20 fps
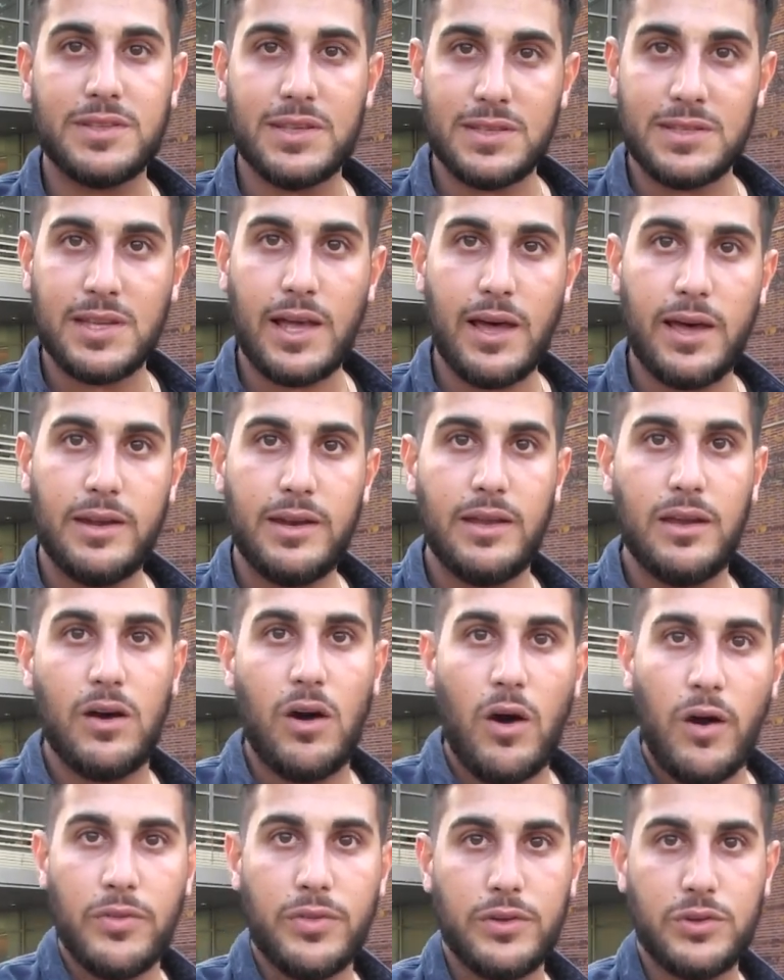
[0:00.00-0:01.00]
society
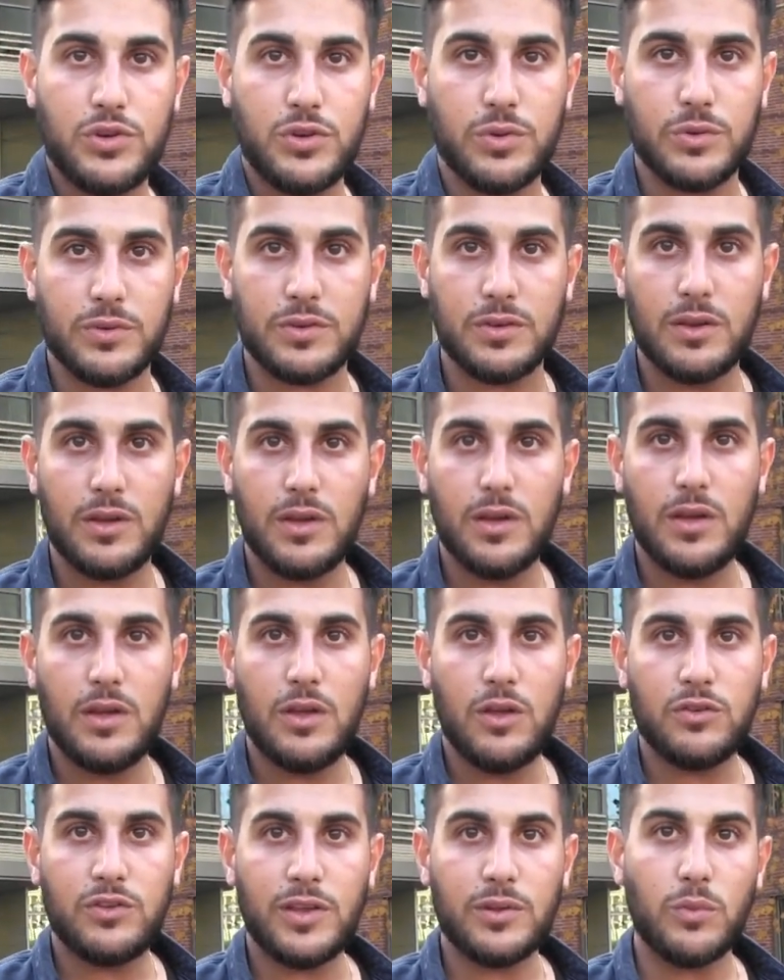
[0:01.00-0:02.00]
on the Jews.
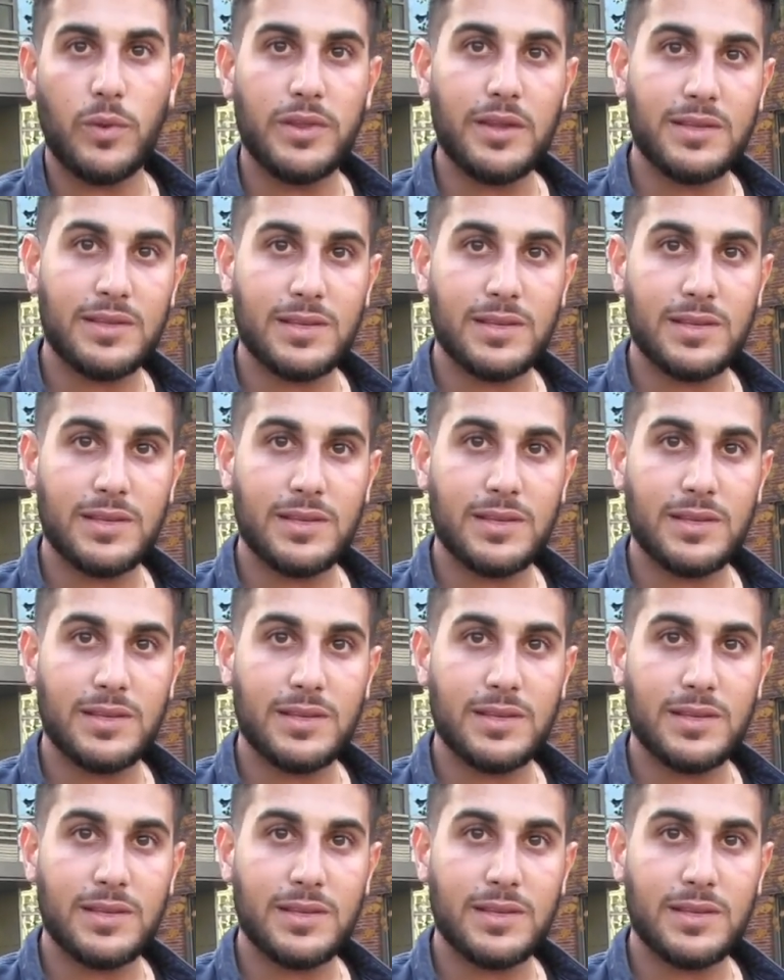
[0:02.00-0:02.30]
So that when the